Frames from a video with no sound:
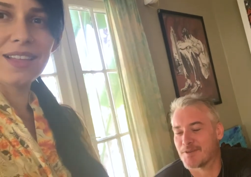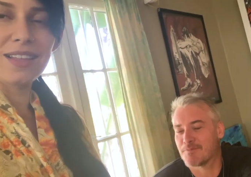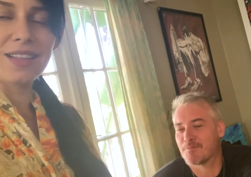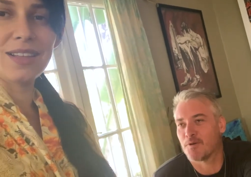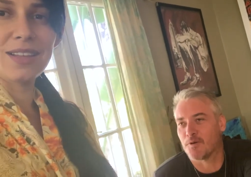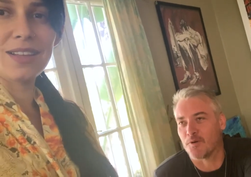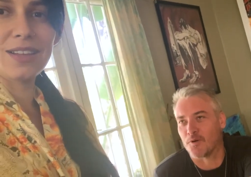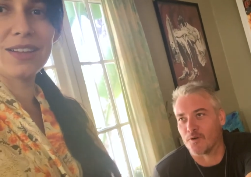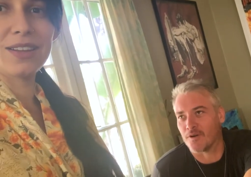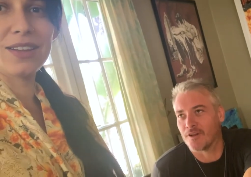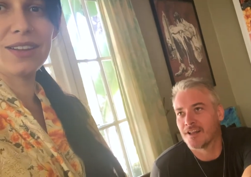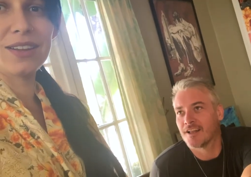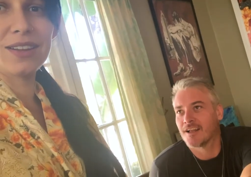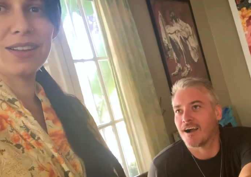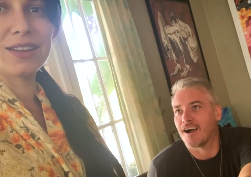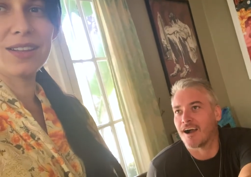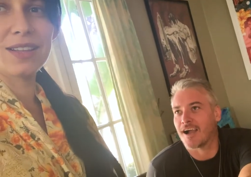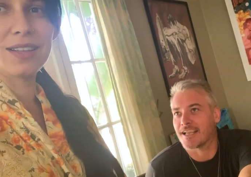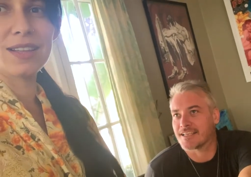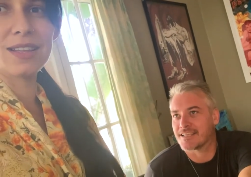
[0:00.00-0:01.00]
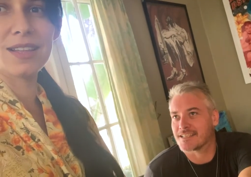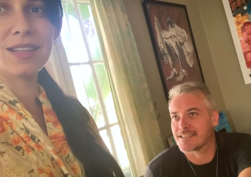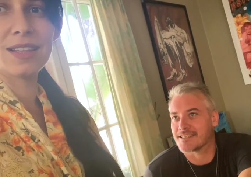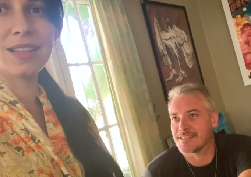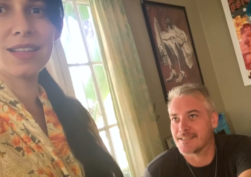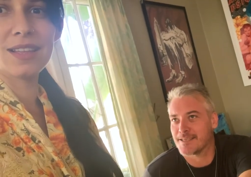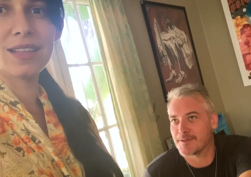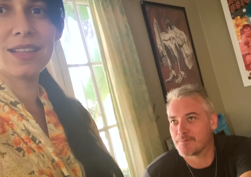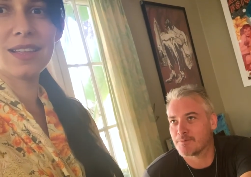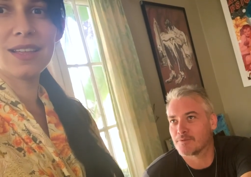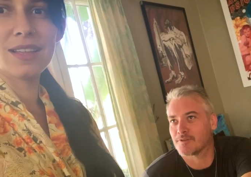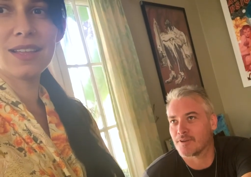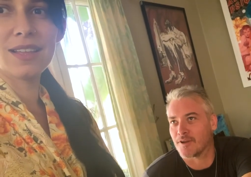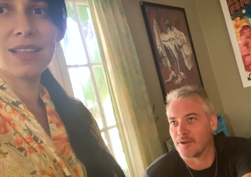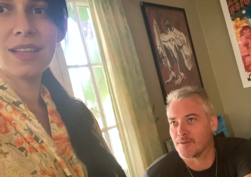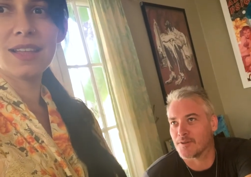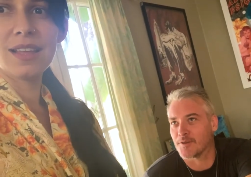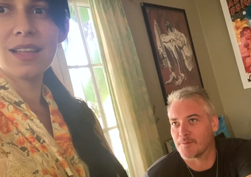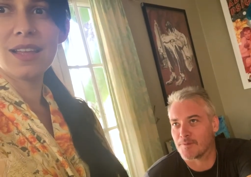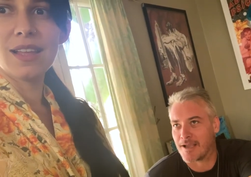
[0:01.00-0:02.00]
Speaker 1: them all. I just nibbled
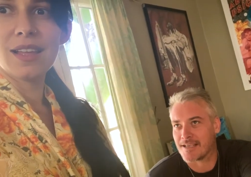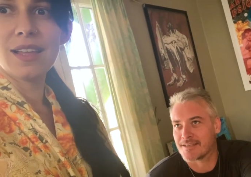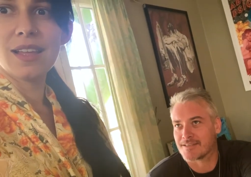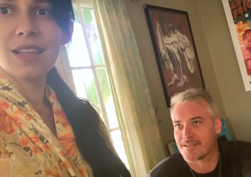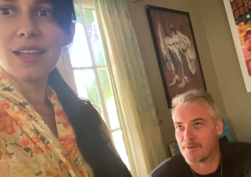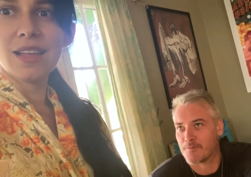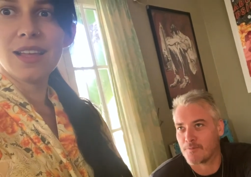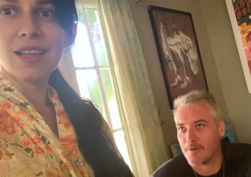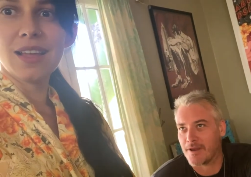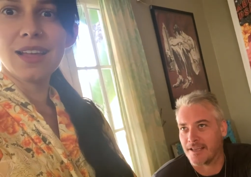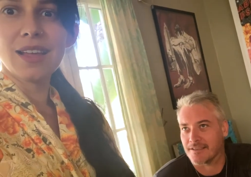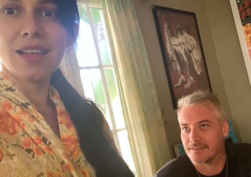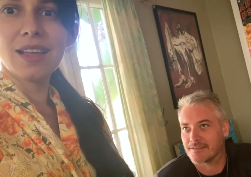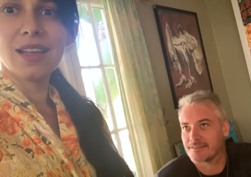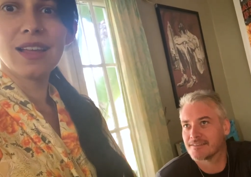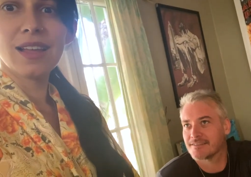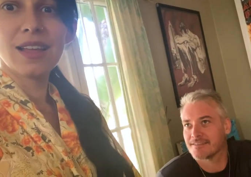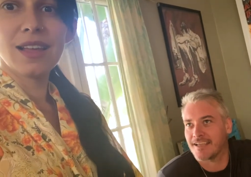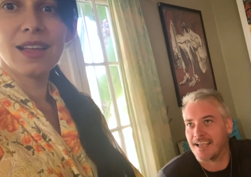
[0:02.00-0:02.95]
on them as I went.